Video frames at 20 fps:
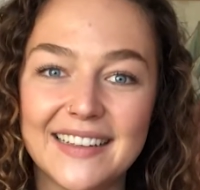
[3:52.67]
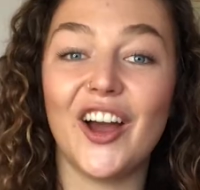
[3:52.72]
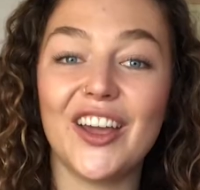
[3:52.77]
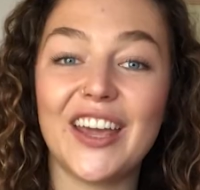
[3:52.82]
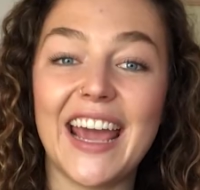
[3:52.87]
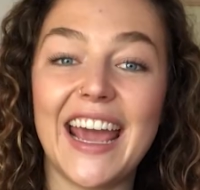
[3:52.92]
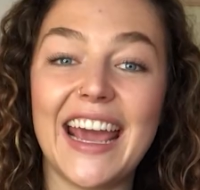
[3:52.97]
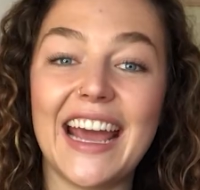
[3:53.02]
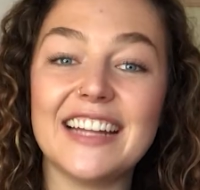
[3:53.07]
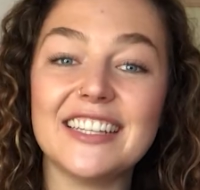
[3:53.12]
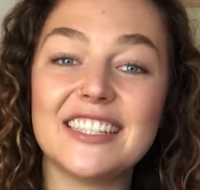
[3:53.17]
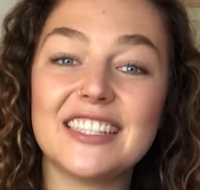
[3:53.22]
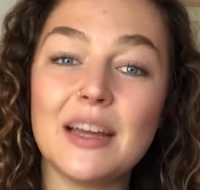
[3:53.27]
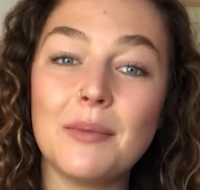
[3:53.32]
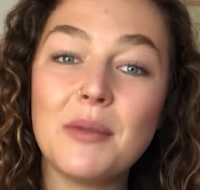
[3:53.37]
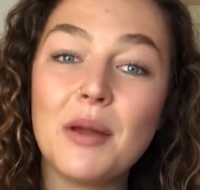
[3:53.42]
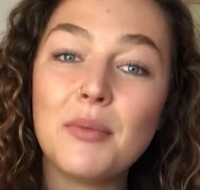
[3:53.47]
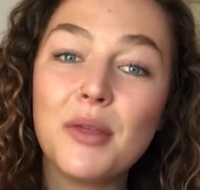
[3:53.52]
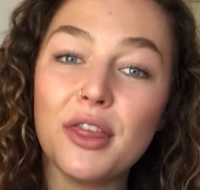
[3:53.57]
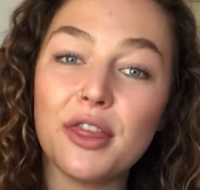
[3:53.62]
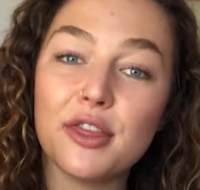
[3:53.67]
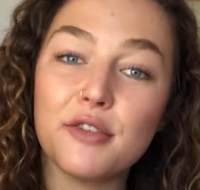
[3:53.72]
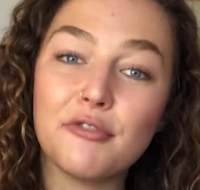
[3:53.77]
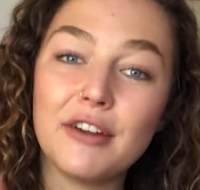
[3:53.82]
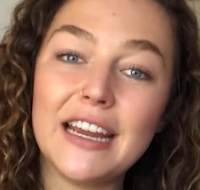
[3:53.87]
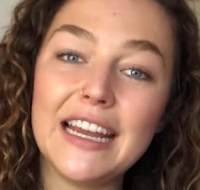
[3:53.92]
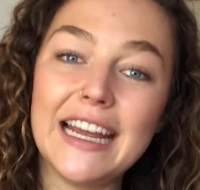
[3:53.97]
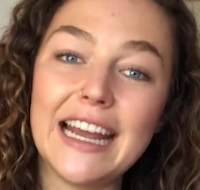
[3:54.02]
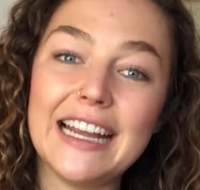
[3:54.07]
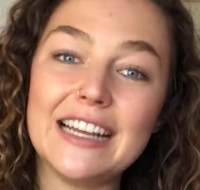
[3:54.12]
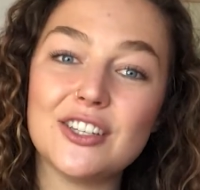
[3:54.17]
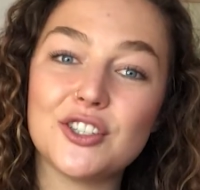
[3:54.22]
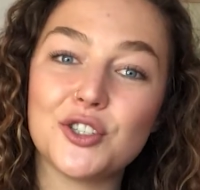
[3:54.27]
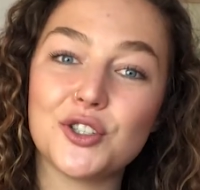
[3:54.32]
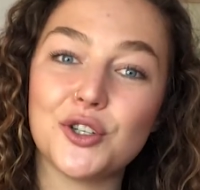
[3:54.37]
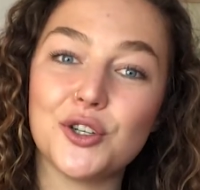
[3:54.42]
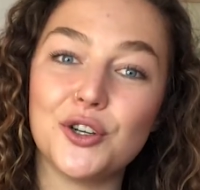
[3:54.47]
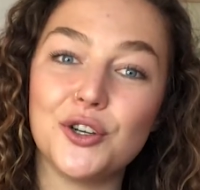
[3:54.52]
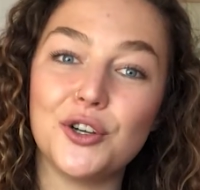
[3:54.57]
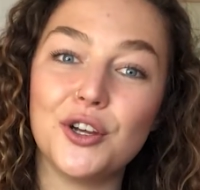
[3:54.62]
Okay, and step number 3
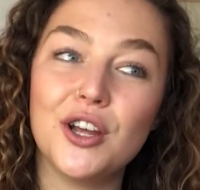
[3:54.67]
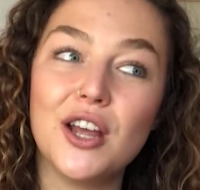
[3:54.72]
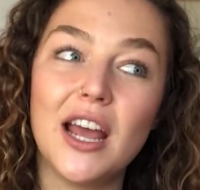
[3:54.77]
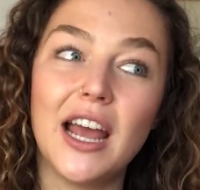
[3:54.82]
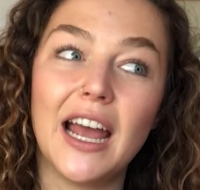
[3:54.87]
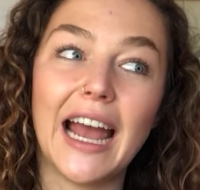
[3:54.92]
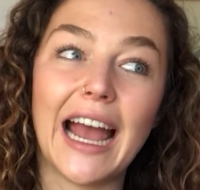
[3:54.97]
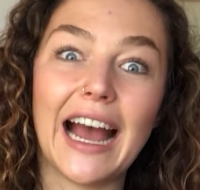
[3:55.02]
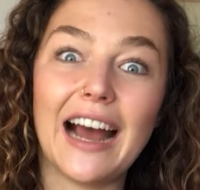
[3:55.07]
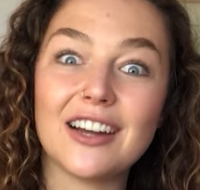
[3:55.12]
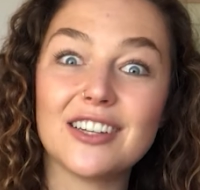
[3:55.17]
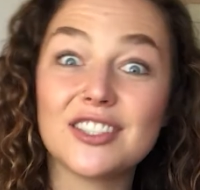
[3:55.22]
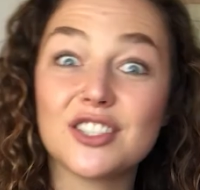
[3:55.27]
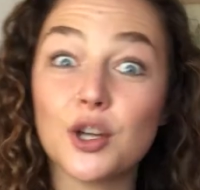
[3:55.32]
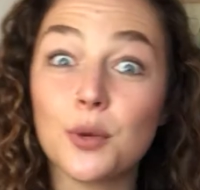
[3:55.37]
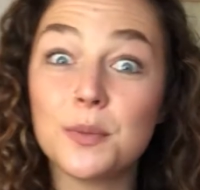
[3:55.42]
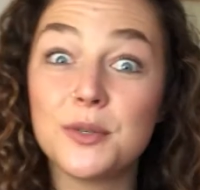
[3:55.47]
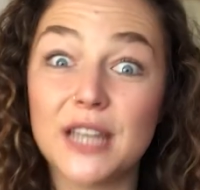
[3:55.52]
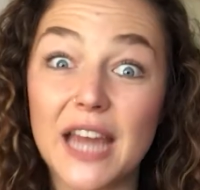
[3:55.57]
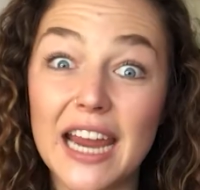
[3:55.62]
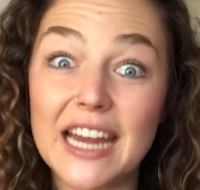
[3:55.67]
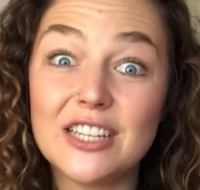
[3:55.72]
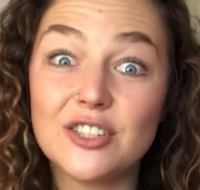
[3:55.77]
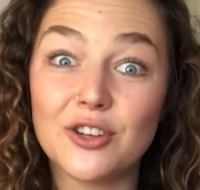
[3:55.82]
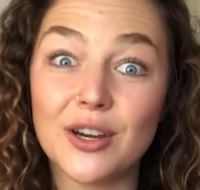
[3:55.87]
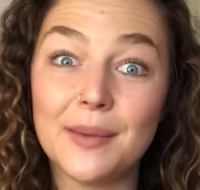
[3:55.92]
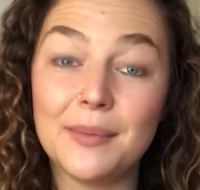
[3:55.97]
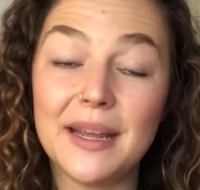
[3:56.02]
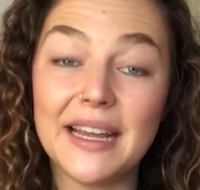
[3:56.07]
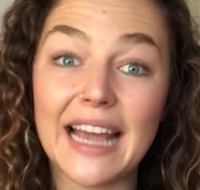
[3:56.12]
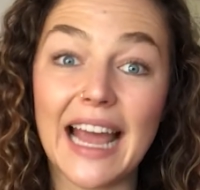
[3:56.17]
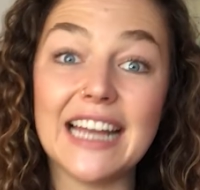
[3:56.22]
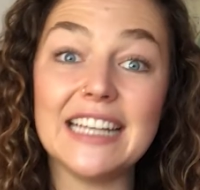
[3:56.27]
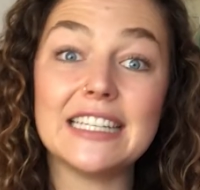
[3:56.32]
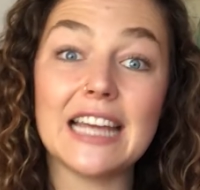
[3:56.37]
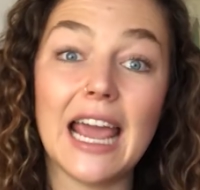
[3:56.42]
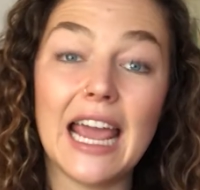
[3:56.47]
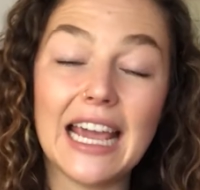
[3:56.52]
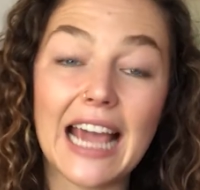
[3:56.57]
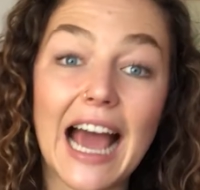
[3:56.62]
into how to stop daydreaming and
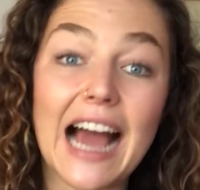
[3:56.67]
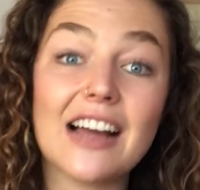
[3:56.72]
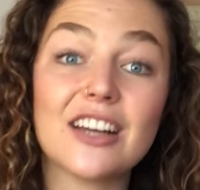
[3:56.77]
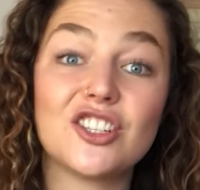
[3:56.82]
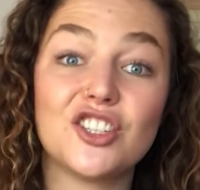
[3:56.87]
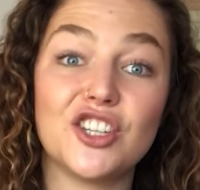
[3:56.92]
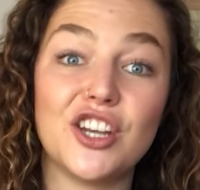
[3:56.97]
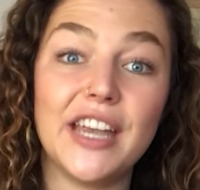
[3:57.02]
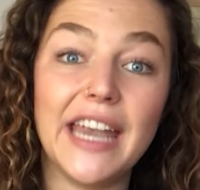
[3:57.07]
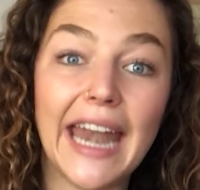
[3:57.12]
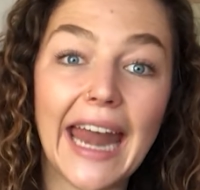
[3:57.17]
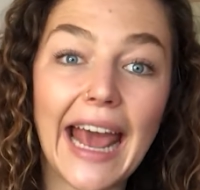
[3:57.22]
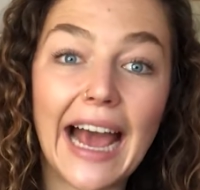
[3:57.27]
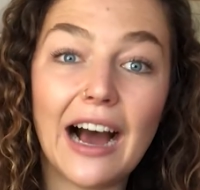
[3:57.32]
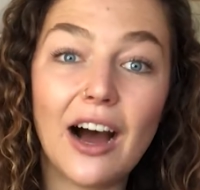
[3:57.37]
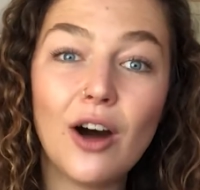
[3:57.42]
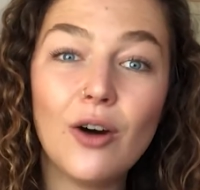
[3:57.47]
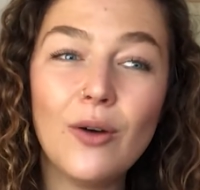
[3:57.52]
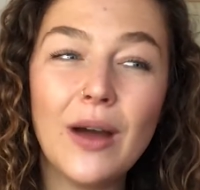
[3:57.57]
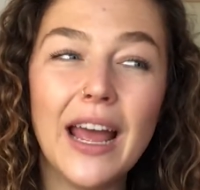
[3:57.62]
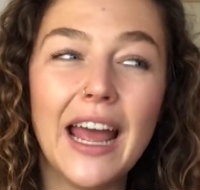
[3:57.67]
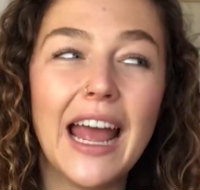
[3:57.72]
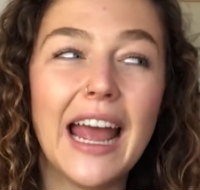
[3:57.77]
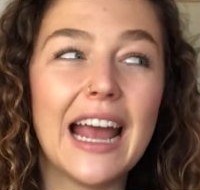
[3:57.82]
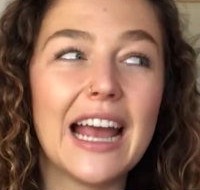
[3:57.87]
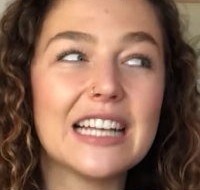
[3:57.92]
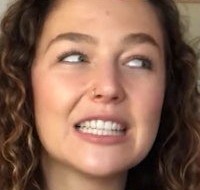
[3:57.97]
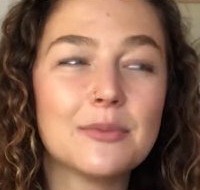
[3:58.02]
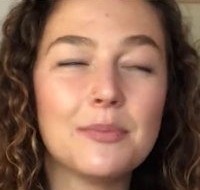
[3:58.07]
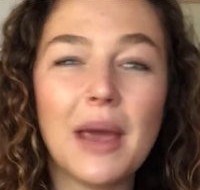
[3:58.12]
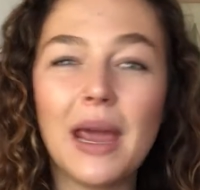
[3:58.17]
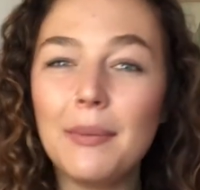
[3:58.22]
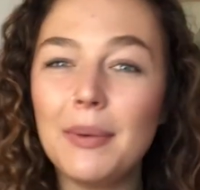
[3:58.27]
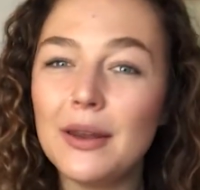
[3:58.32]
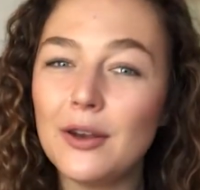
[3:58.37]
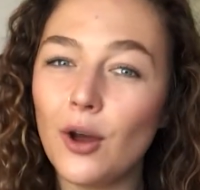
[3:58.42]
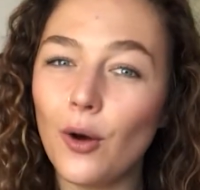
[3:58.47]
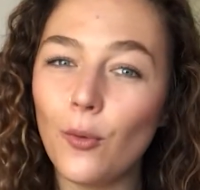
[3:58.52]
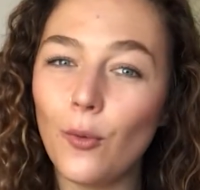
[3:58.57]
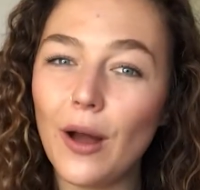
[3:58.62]
take action now is
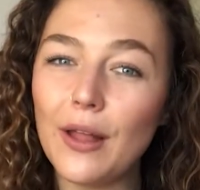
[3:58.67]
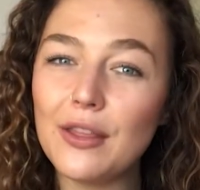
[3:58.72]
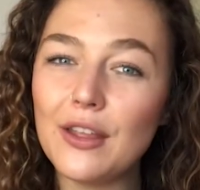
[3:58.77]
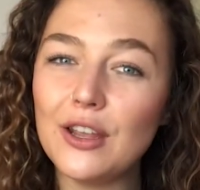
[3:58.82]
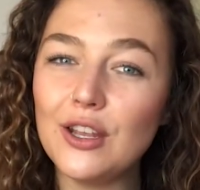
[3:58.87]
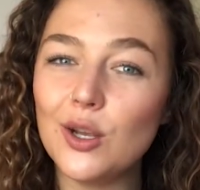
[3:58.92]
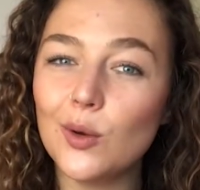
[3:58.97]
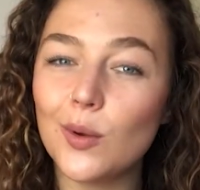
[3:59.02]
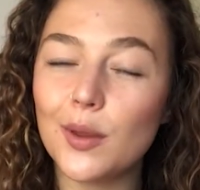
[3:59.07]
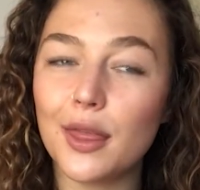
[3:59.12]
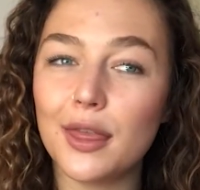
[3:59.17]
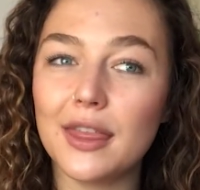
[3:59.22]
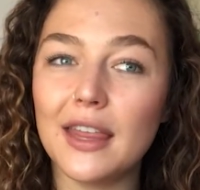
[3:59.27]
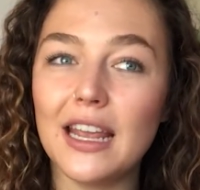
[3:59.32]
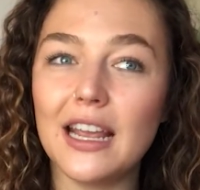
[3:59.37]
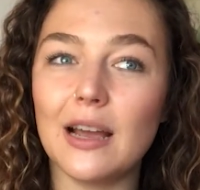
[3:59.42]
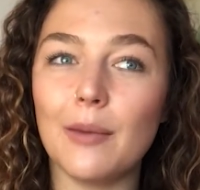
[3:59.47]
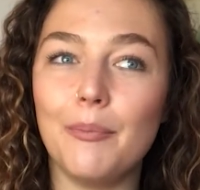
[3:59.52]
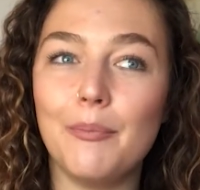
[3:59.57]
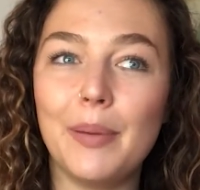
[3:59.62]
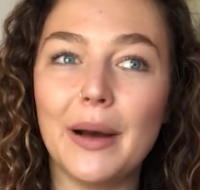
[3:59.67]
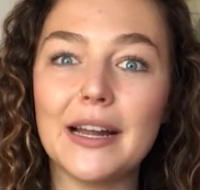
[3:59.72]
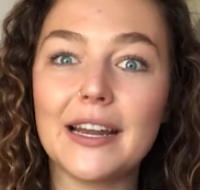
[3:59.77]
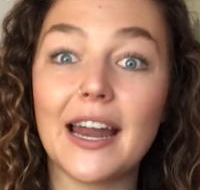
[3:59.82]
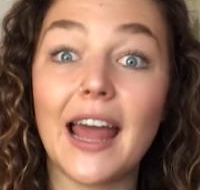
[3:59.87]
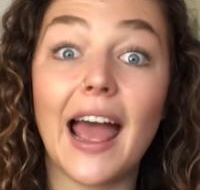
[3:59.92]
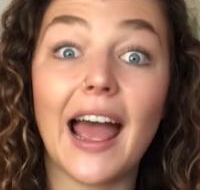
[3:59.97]
maybe not one that you would think, but